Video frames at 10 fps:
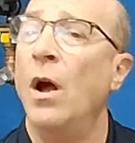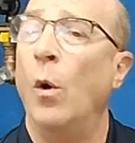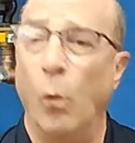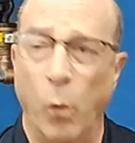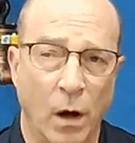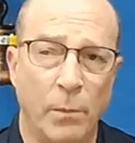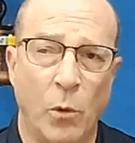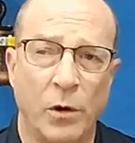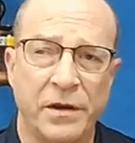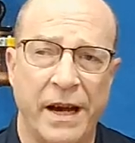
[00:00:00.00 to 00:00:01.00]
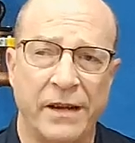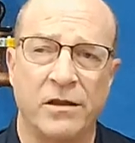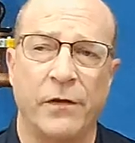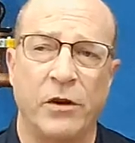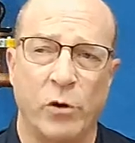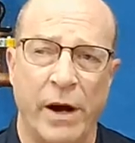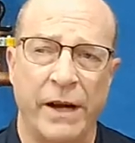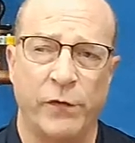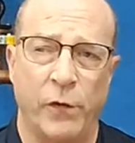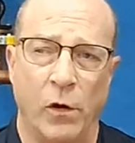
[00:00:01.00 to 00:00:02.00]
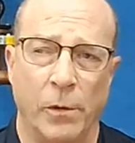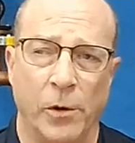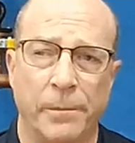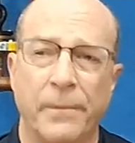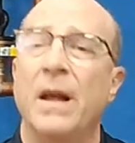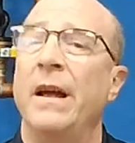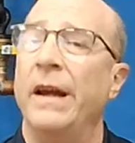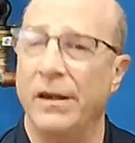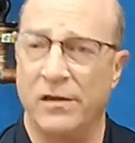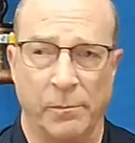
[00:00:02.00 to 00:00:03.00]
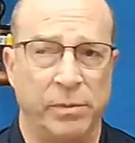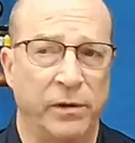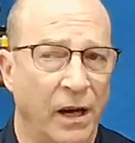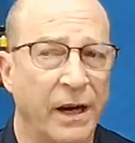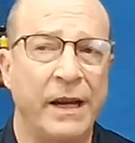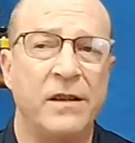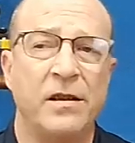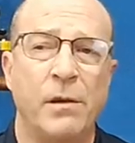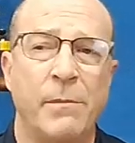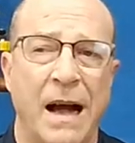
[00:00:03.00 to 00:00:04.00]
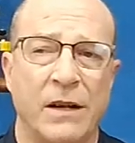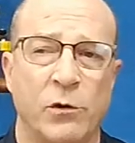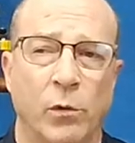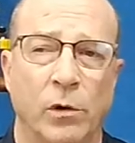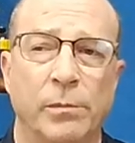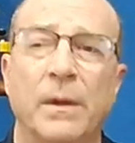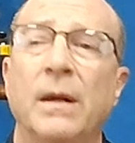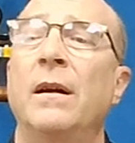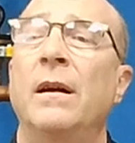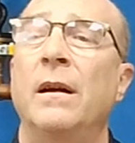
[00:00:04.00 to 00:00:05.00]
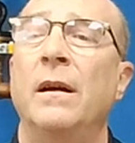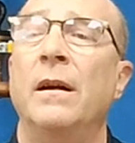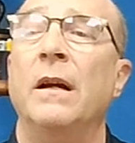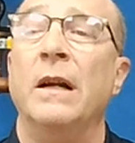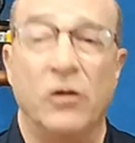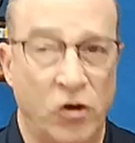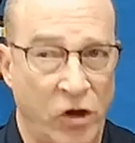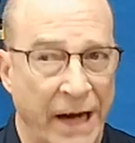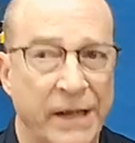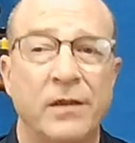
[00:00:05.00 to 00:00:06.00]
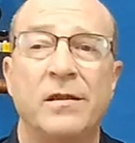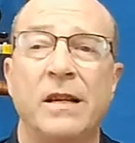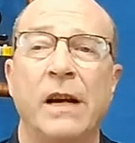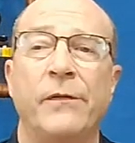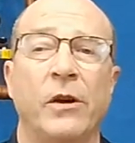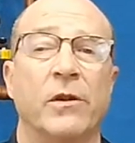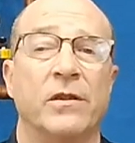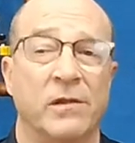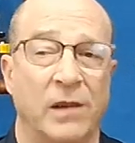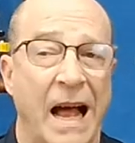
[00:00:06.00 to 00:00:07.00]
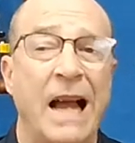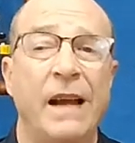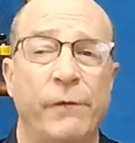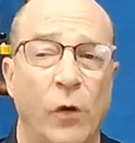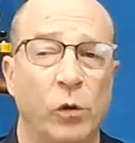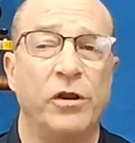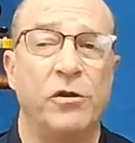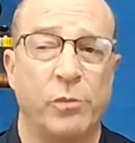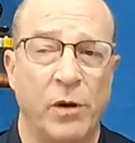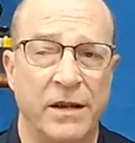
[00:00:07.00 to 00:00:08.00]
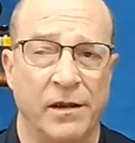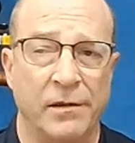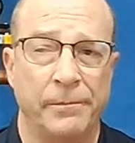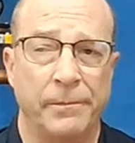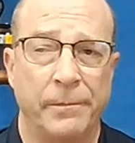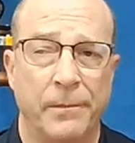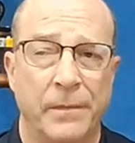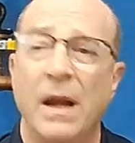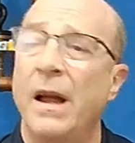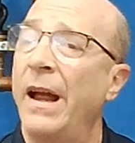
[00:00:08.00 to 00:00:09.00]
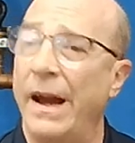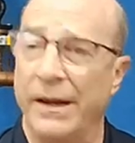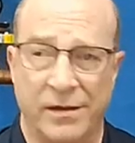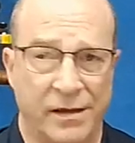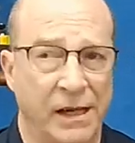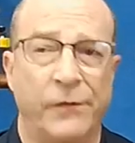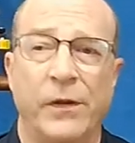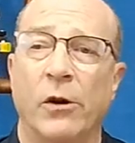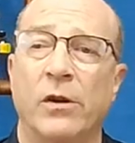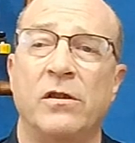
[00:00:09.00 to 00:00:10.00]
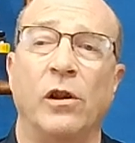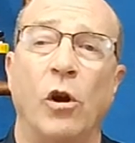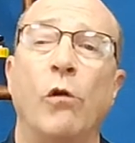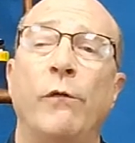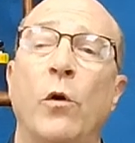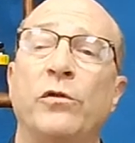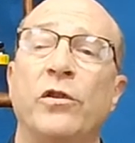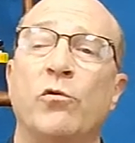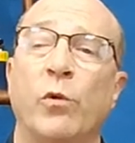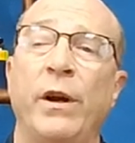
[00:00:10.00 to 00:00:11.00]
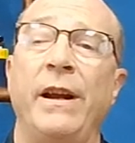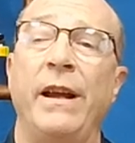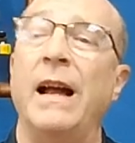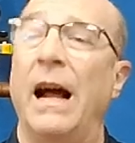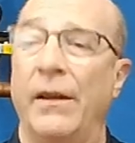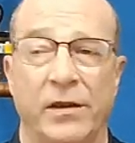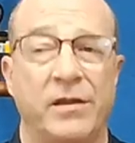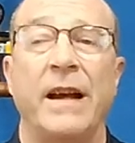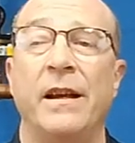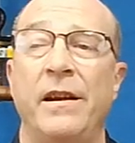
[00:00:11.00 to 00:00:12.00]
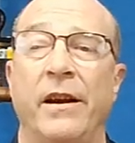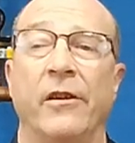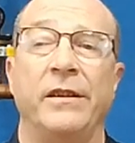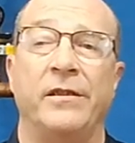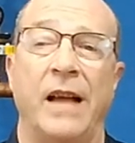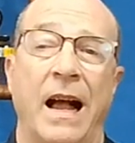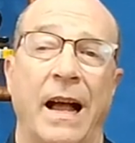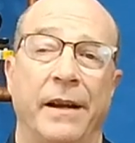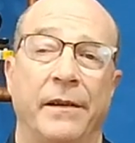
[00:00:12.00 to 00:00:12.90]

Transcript: One more test of the transformer is to plug it into the module, check to see if there is line voltage present and see if there is a low voltage reading on the secondary side.